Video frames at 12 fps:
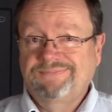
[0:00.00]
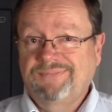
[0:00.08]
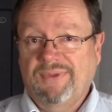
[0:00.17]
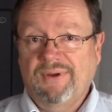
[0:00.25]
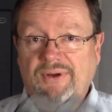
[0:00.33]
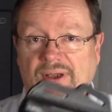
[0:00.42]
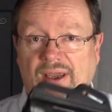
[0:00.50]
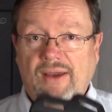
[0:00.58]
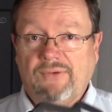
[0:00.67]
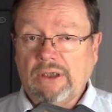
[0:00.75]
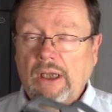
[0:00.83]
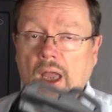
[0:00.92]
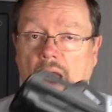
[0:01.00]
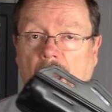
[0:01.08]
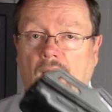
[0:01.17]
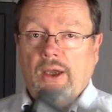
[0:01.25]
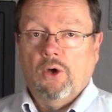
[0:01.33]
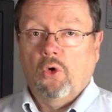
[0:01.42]
there you have it.
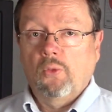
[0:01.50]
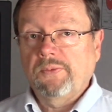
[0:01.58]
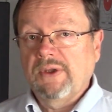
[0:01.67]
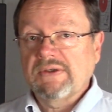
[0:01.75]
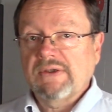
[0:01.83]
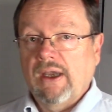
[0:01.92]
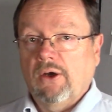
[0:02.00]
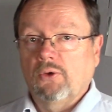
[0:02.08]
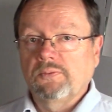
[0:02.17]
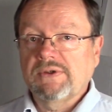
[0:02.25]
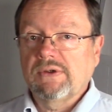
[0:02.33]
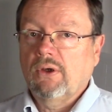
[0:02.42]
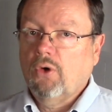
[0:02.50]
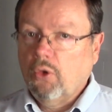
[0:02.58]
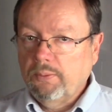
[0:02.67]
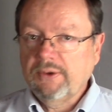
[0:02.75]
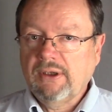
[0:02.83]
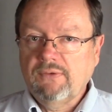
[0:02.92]
I hope this helps.
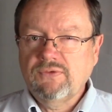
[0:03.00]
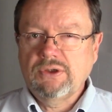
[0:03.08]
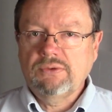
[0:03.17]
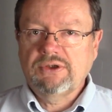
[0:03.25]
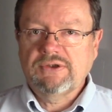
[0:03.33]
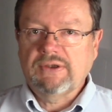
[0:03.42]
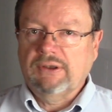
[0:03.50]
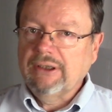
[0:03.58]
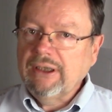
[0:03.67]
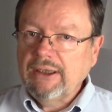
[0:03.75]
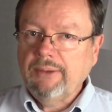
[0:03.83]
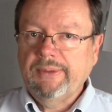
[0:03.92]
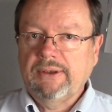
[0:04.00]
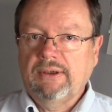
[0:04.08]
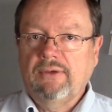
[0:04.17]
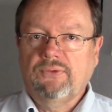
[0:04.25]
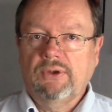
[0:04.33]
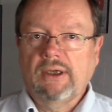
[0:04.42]
Hope it gives you just a little bit
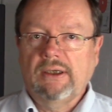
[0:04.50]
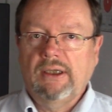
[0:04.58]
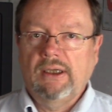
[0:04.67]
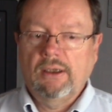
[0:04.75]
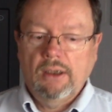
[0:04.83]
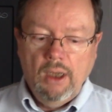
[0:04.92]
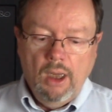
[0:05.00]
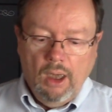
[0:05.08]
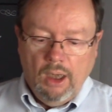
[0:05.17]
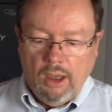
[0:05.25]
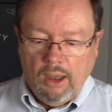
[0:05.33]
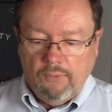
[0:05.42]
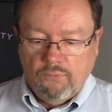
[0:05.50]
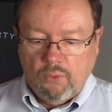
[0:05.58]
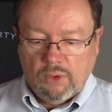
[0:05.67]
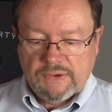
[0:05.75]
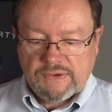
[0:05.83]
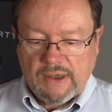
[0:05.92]
different idea of
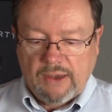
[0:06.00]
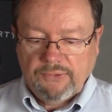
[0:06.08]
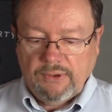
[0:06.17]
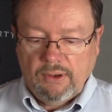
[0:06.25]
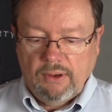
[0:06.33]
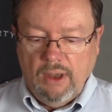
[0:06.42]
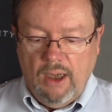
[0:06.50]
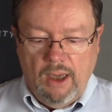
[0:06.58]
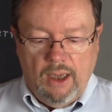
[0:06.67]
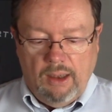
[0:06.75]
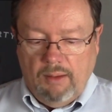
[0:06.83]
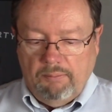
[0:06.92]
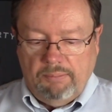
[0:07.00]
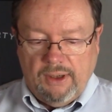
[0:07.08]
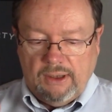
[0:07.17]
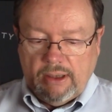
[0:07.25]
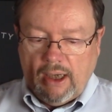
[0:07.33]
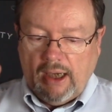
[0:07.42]
what is out there.
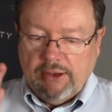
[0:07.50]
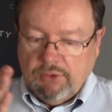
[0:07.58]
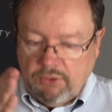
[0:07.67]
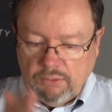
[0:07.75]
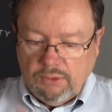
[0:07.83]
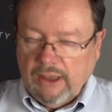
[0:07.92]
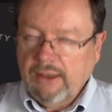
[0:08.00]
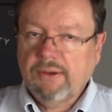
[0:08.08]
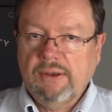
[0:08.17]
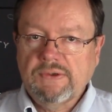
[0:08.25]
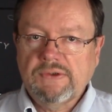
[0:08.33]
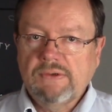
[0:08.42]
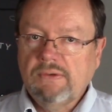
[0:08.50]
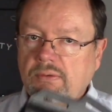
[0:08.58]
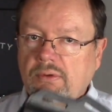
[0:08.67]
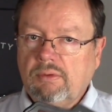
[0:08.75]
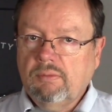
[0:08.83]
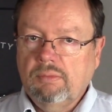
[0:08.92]
But I do like this
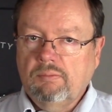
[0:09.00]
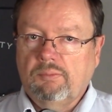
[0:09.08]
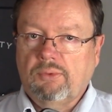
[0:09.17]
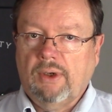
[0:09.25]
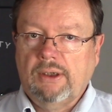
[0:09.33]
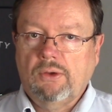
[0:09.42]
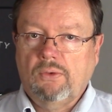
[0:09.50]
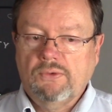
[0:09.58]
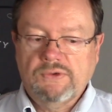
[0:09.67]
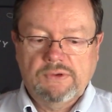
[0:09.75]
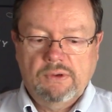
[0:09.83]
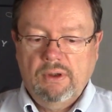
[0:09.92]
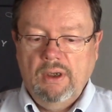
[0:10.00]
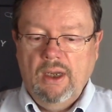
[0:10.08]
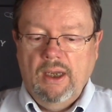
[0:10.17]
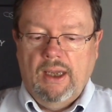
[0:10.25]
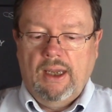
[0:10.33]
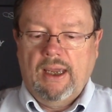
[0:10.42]
Beretta holster.
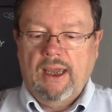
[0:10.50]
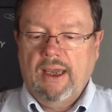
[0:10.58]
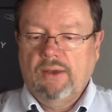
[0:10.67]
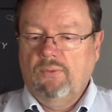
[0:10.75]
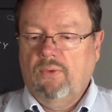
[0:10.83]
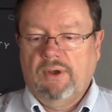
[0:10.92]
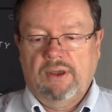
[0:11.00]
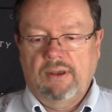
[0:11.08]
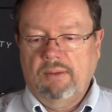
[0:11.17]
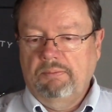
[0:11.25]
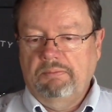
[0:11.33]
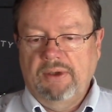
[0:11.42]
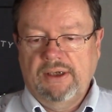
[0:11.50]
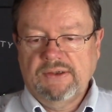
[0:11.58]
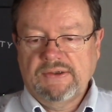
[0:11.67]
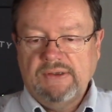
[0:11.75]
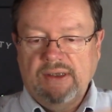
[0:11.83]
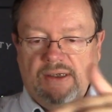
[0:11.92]
And one of the
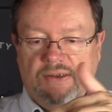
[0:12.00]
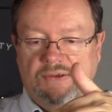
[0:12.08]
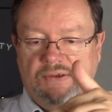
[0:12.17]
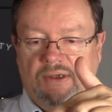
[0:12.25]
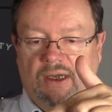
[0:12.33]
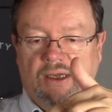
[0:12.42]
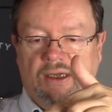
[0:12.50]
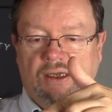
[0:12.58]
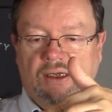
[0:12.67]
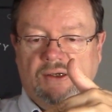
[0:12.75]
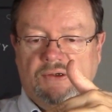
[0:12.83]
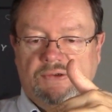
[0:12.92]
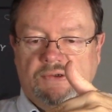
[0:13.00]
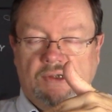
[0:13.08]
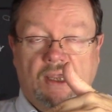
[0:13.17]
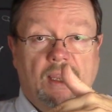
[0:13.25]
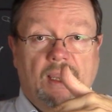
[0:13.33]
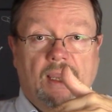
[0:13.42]
biggest things is
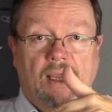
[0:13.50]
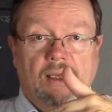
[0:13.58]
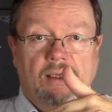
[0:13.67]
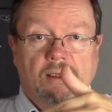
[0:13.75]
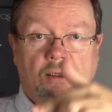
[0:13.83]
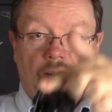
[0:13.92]
the